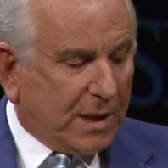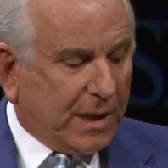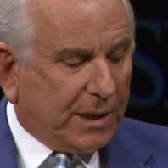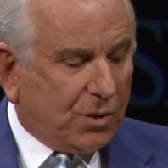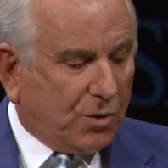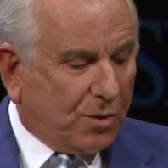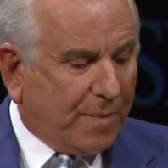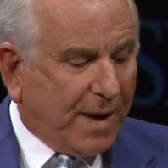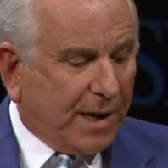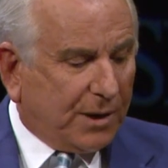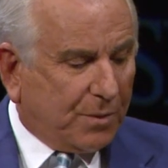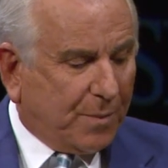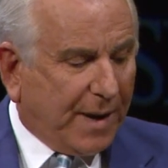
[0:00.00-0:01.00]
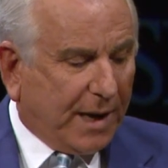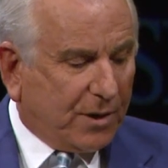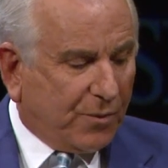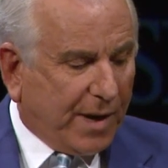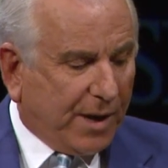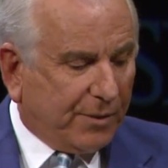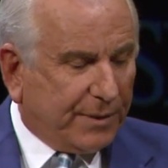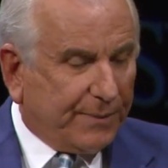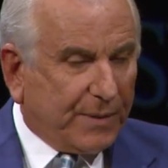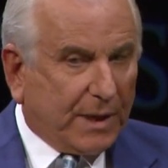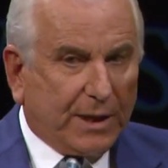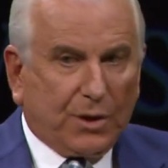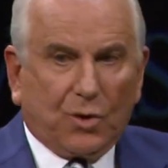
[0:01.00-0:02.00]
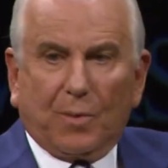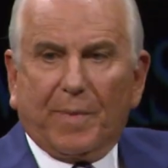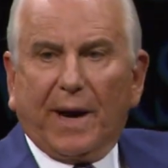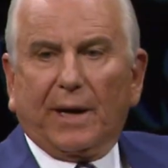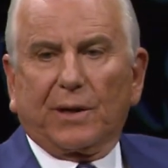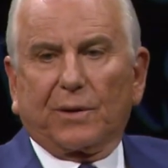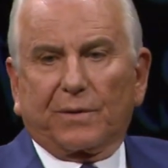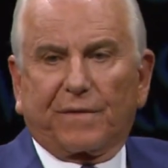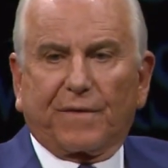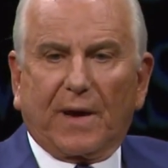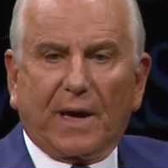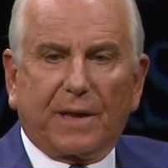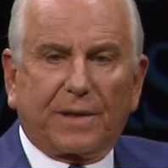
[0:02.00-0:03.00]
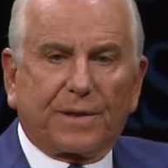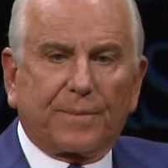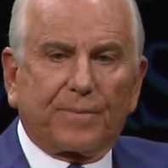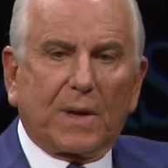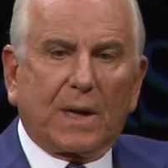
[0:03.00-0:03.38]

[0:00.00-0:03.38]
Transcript: I know about your background. I know about your faith.